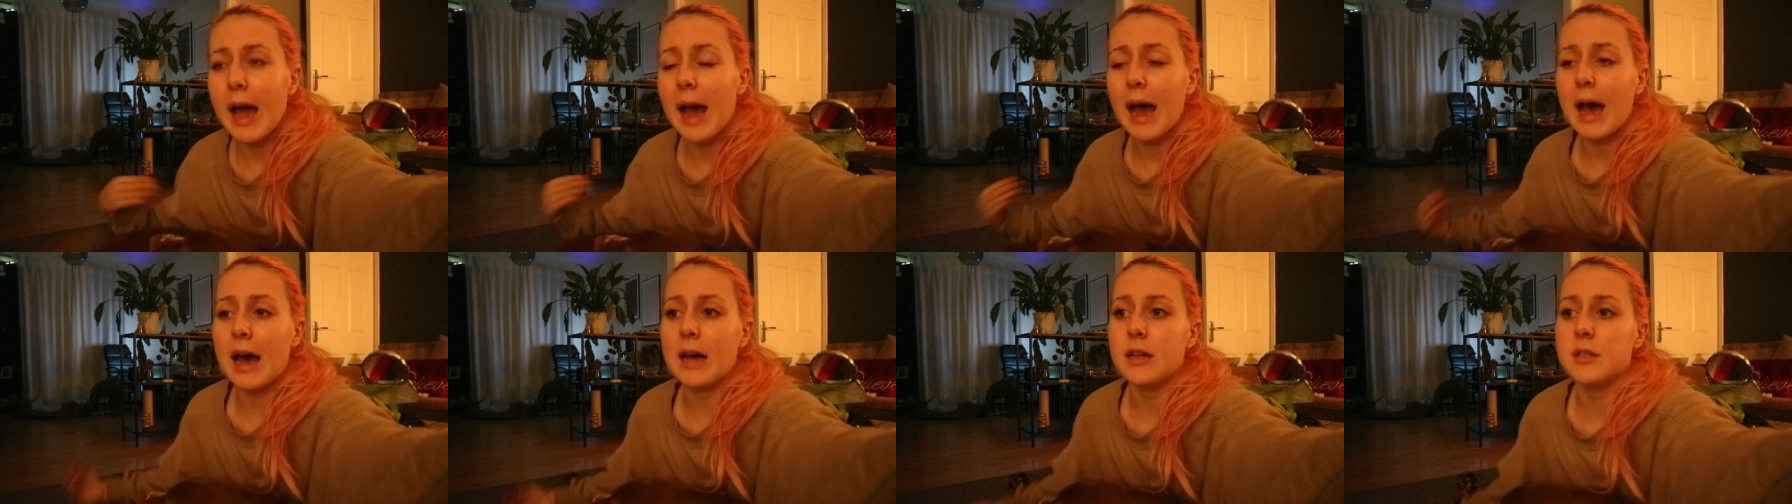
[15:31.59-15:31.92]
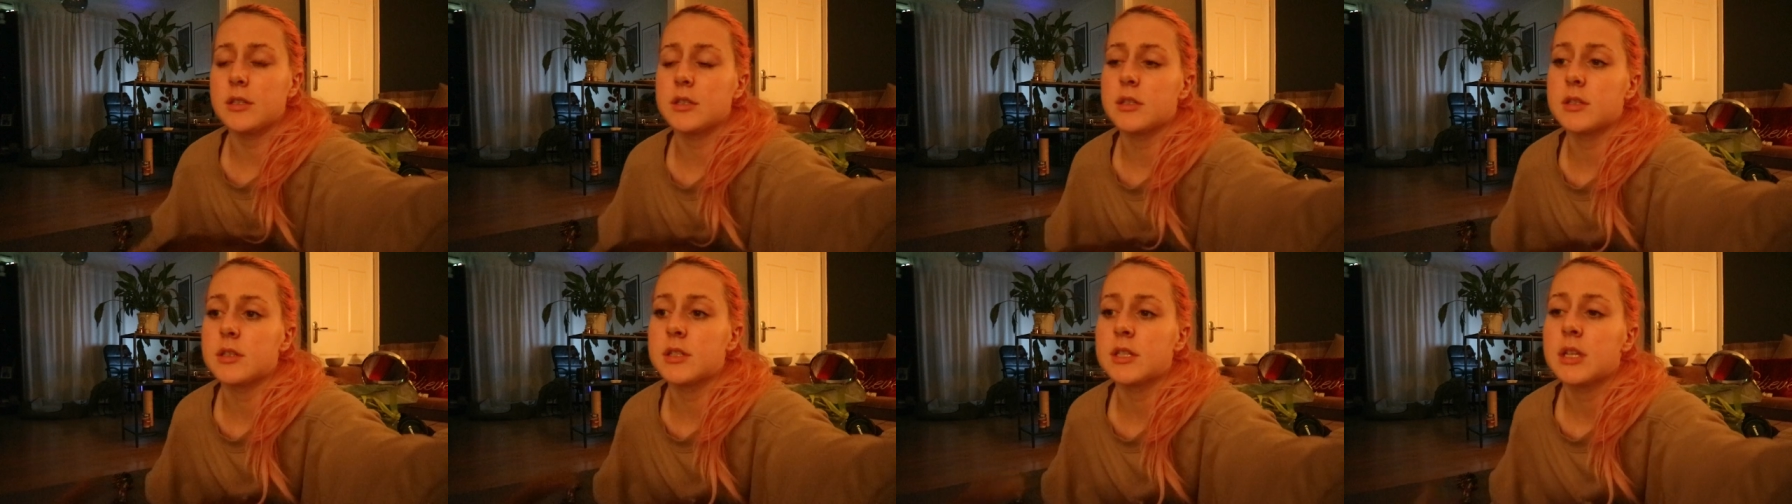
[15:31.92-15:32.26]

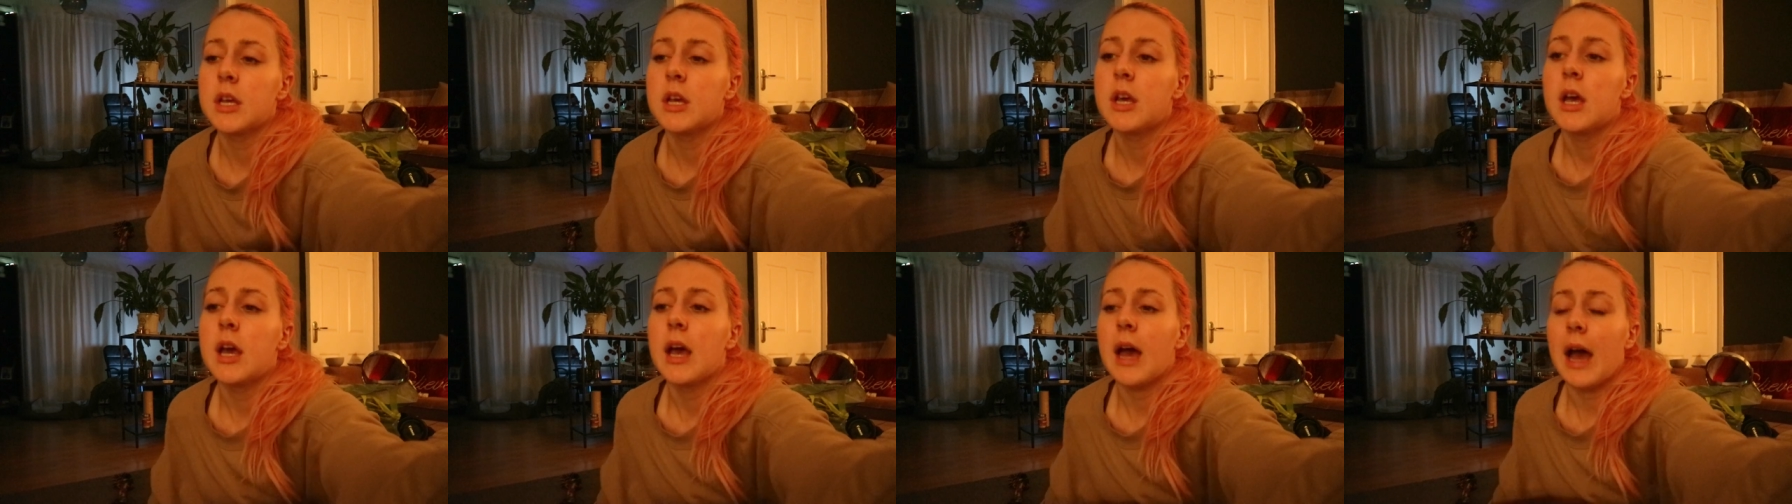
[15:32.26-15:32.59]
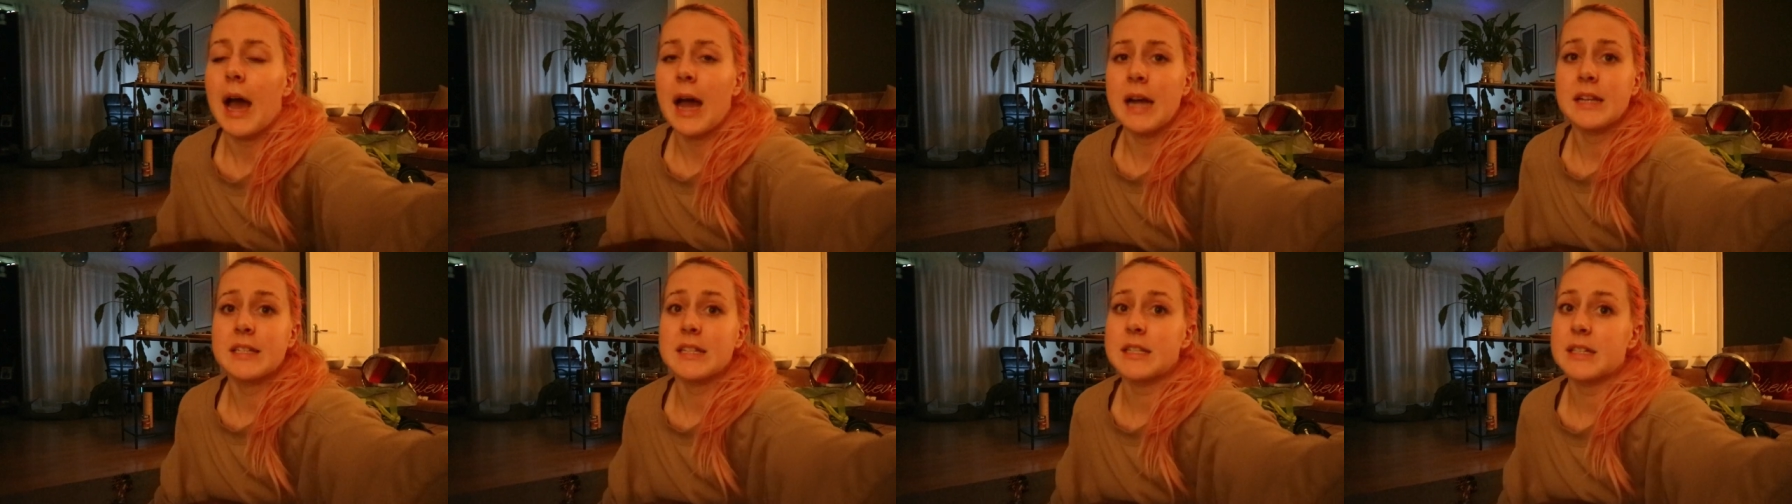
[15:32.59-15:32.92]
and
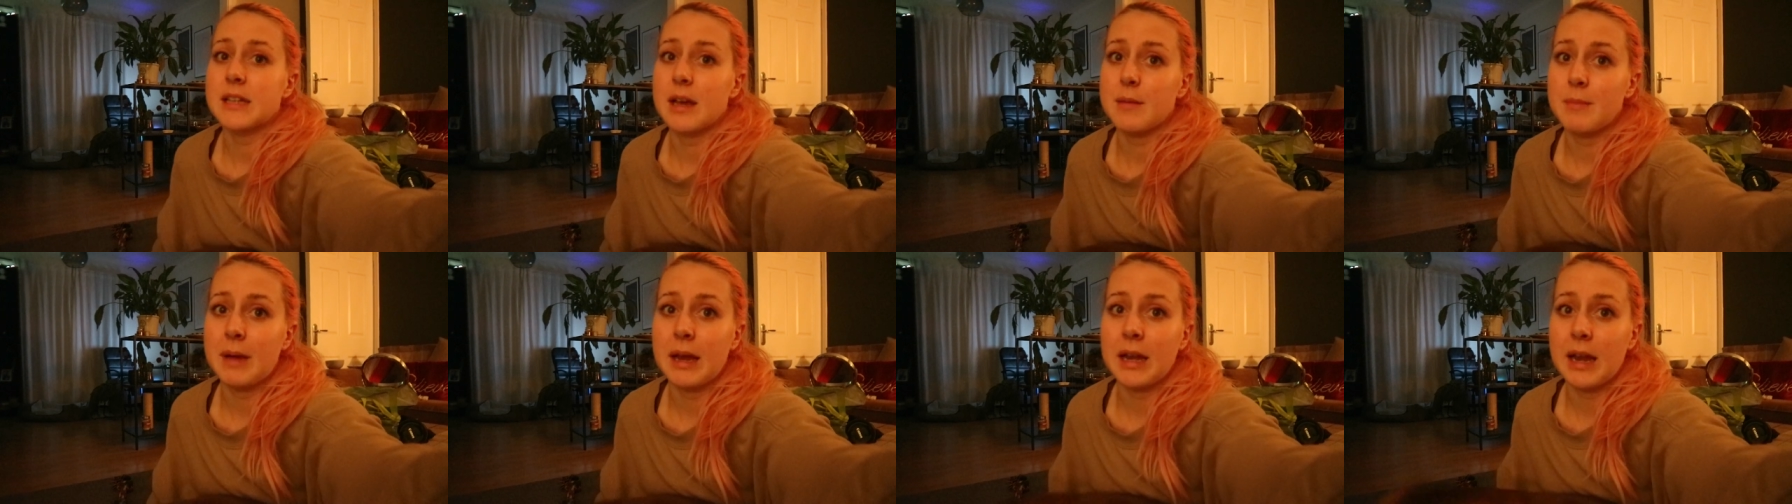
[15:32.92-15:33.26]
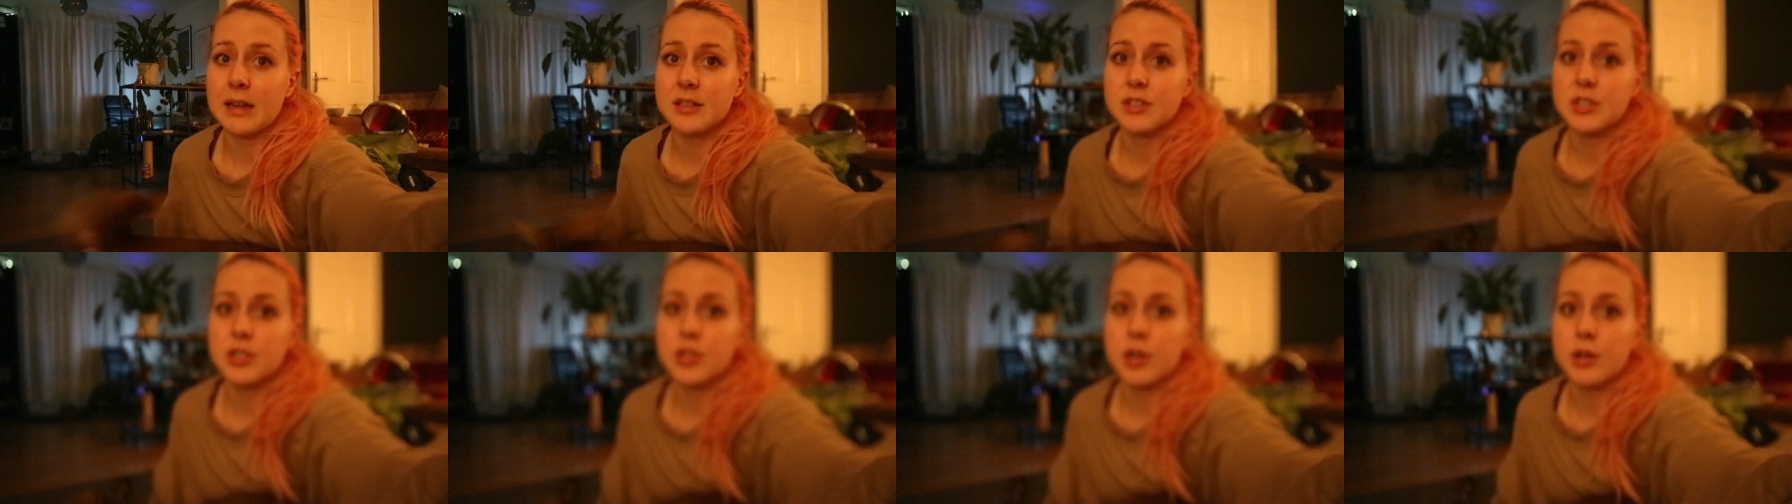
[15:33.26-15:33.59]
I didn't get my
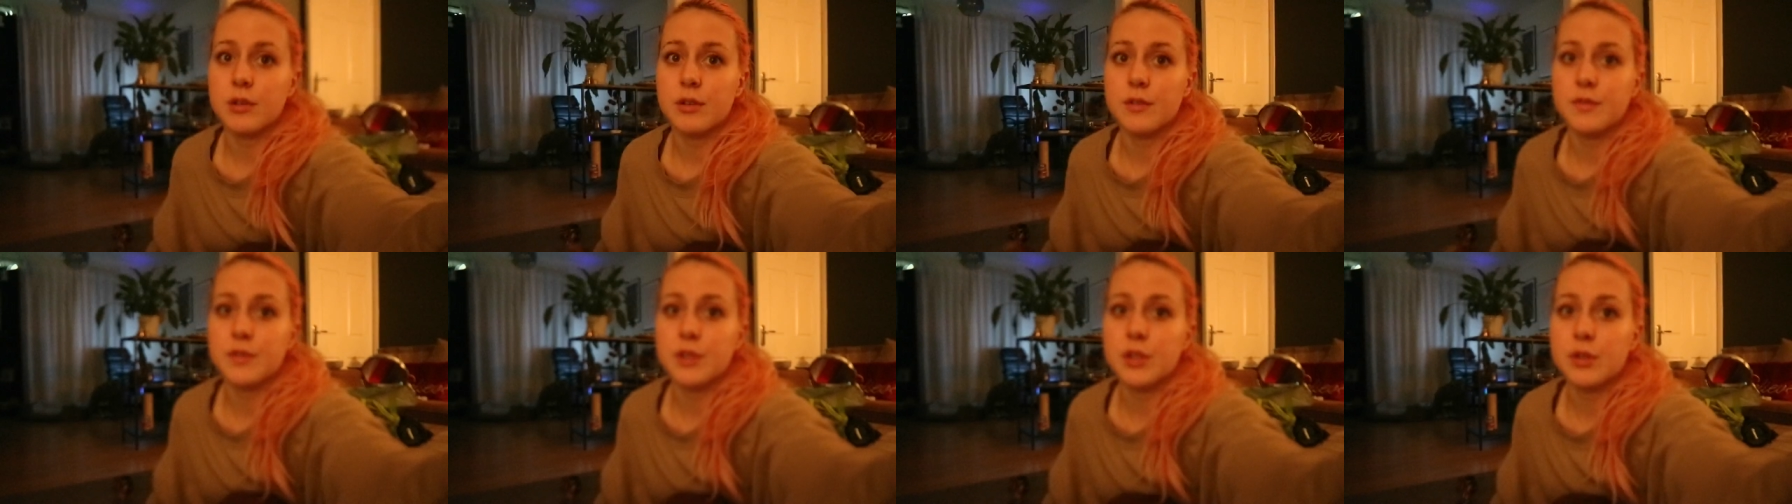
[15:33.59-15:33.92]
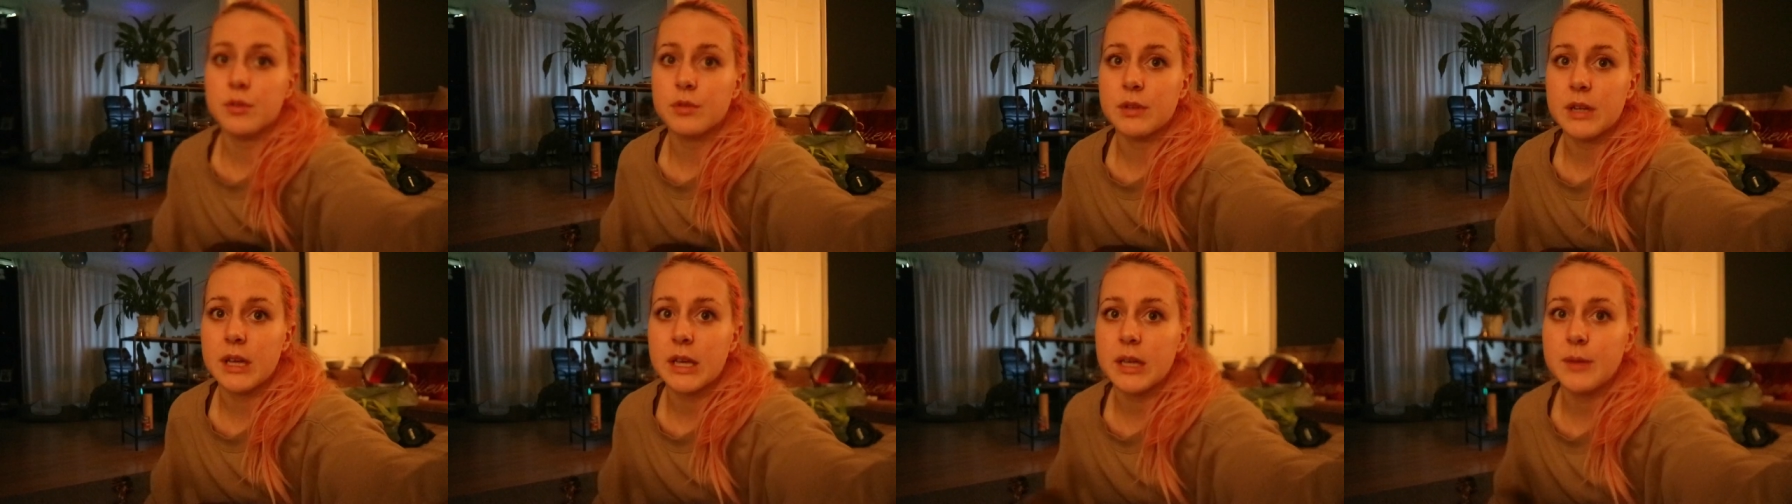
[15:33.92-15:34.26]
last year of
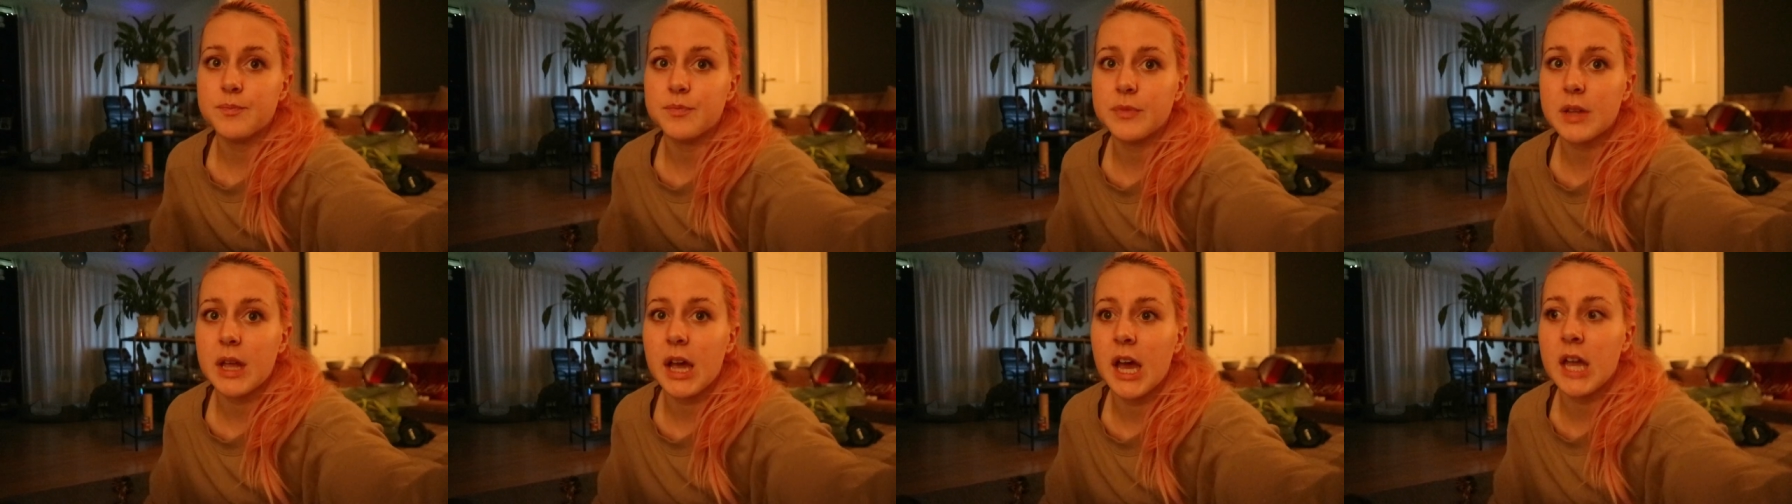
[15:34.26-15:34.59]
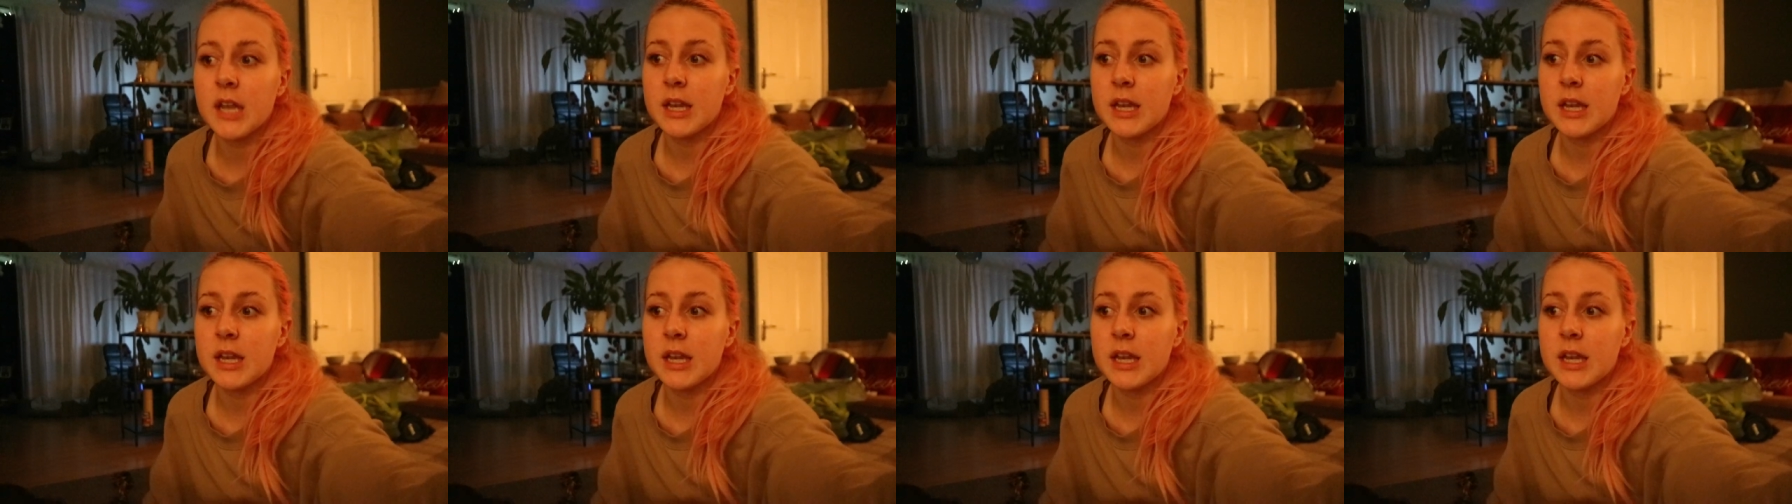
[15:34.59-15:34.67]
uni,